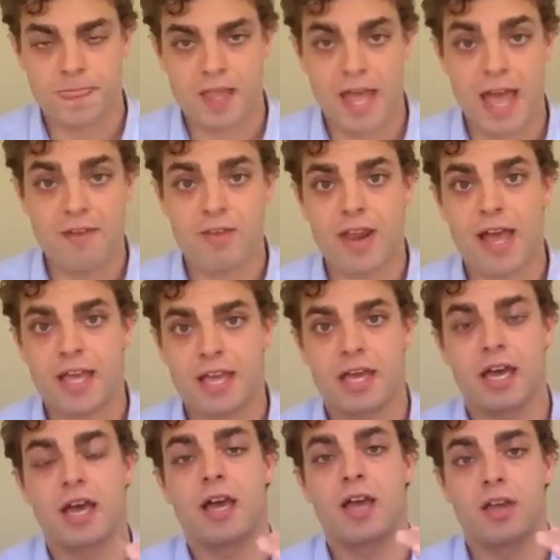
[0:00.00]
have like
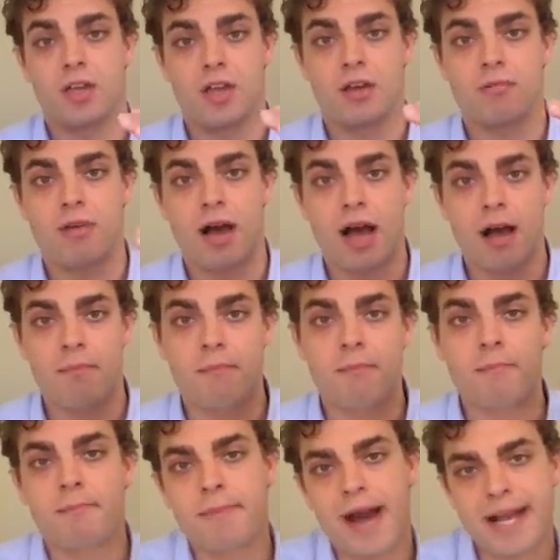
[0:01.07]
a
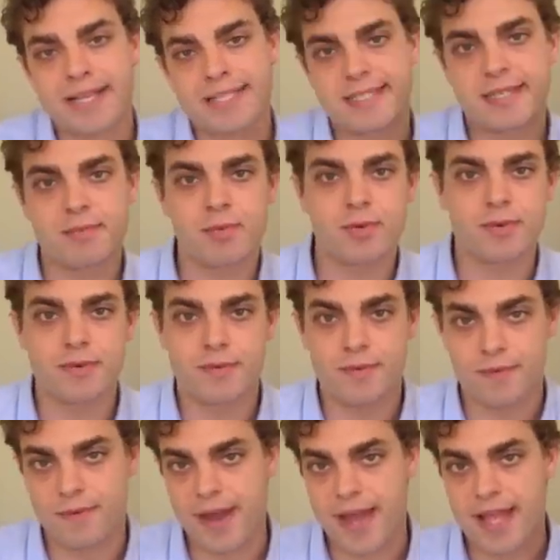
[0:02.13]
maximum
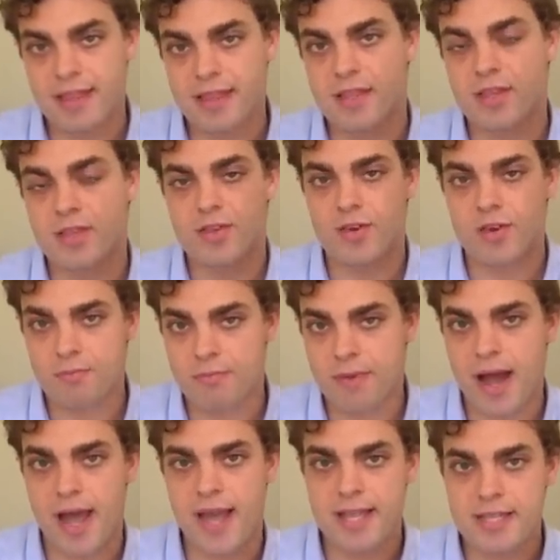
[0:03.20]
rent in your
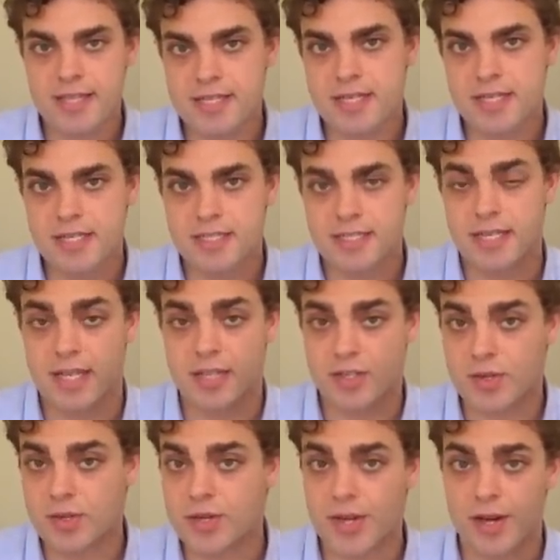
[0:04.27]
mind that
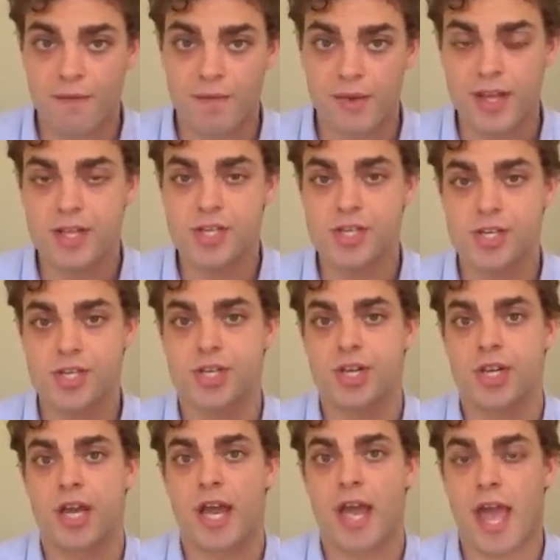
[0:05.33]
you can reach,
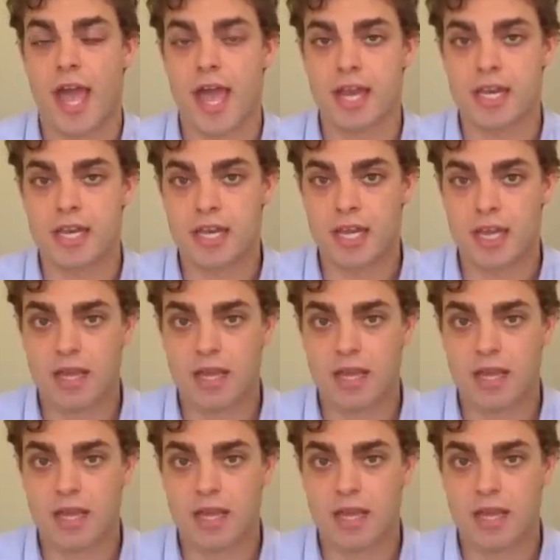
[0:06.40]
and